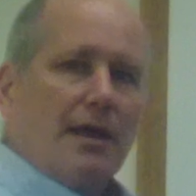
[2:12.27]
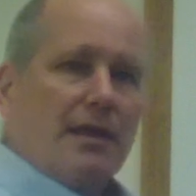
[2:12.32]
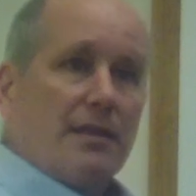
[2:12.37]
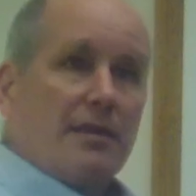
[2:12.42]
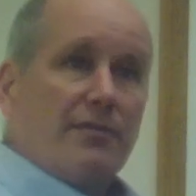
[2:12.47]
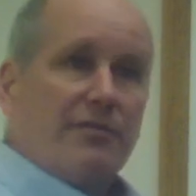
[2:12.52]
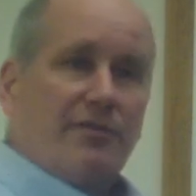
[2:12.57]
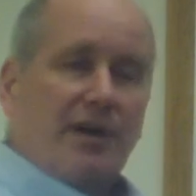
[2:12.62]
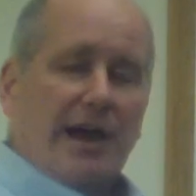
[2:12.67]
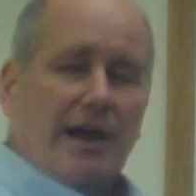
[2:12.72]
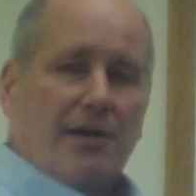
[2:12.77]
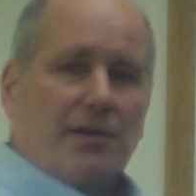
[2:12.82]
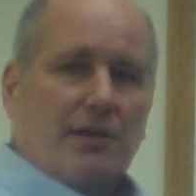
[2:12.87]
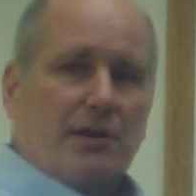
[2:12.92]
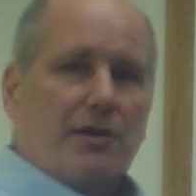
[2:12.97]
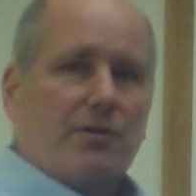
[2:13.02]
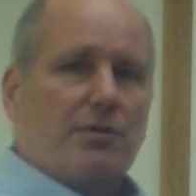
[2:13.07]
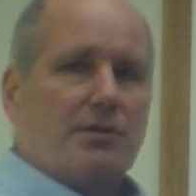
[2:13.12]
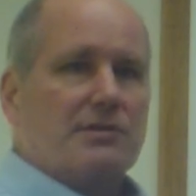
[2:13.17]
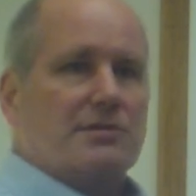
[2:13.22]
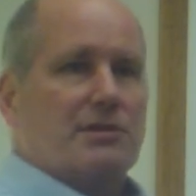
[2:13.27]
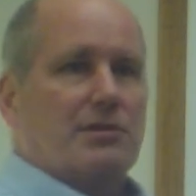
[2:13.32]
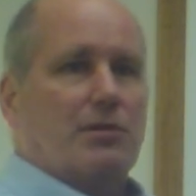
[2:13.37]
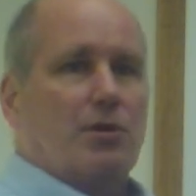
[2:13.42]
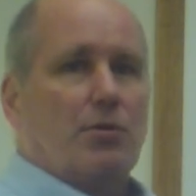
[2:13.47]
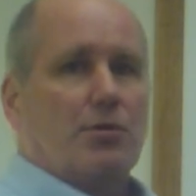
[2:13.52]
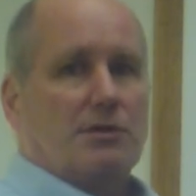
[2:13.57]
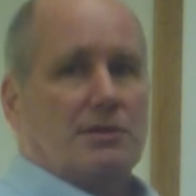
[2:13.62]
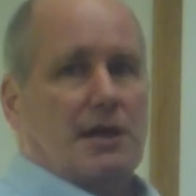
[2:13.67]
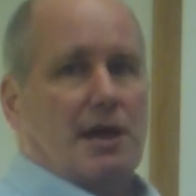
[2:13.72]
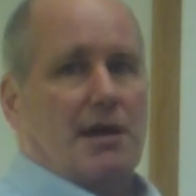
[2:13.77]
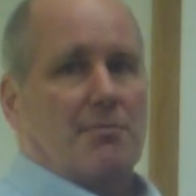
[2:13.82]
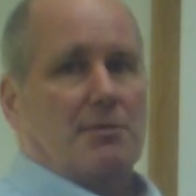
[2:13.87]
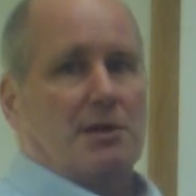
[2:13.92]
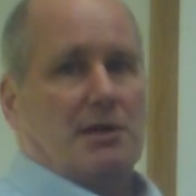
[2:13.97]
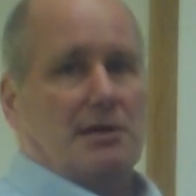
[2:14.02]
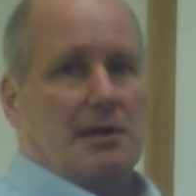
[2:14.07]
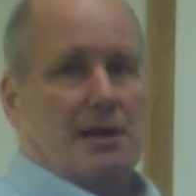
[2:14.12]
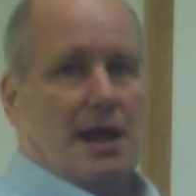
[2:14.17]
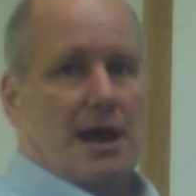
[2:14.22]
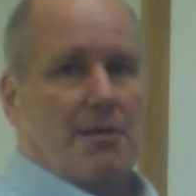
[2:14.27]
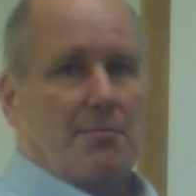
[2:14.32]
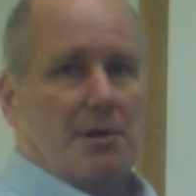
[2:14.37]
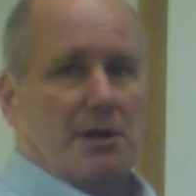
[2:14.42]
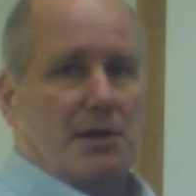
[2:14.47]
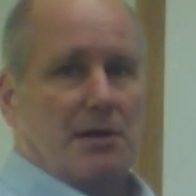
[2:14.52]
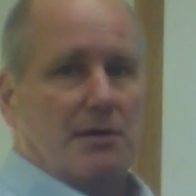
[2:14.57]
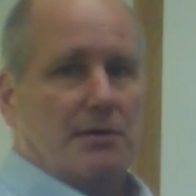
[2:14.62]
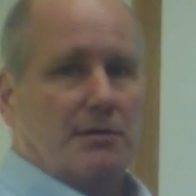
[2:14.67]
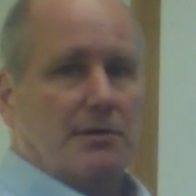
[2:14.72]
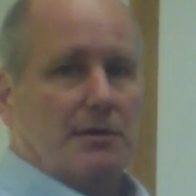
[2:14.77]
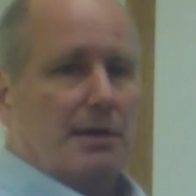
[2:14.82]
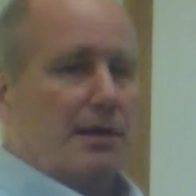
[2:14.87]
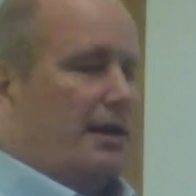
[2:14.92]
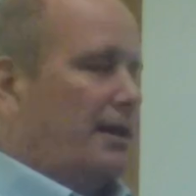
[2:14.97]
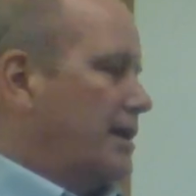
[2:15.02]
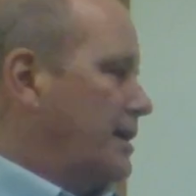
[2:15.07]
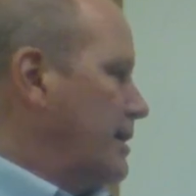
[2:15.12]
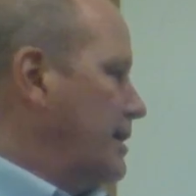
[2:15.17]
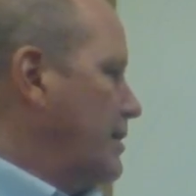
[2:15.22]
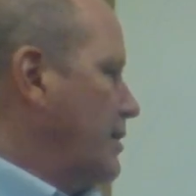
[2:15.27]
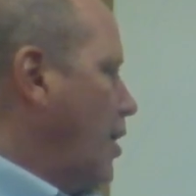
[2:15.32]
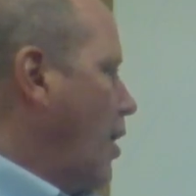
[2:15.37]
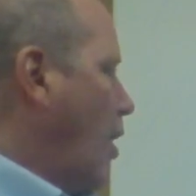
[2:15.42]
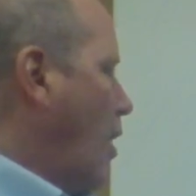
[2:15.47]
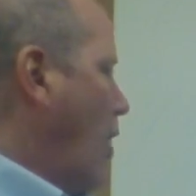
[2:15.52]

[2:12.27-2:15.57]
The file layer is the lowest common denominator.